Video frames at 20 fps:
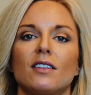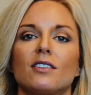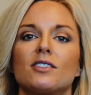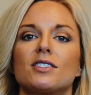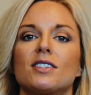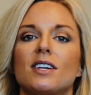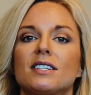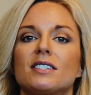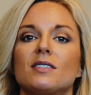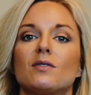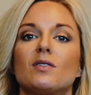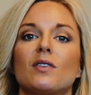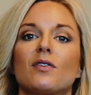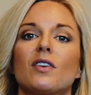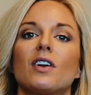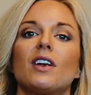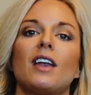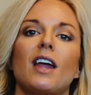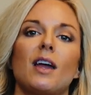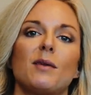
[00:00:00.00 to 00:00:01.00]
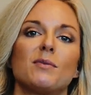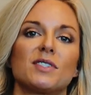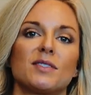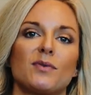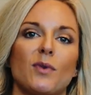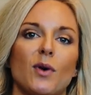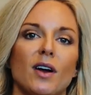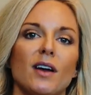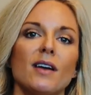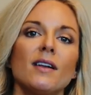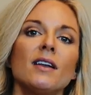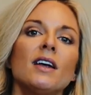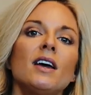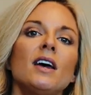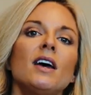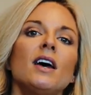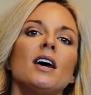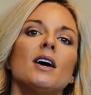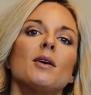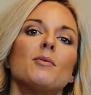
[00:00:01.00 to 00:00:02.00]
There's lots of different names for it.
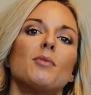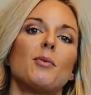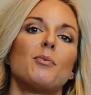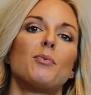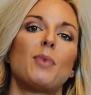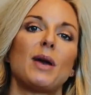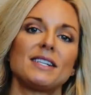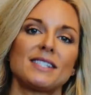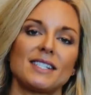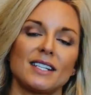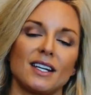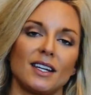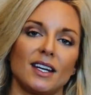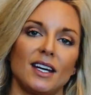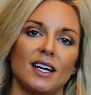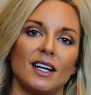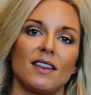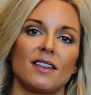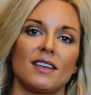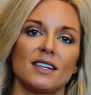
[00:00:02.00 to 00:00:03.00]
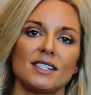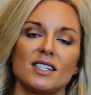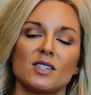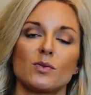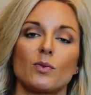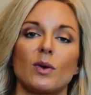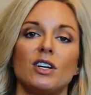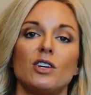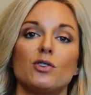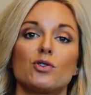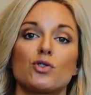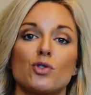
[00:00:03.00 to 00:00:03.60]
But basically, this is when you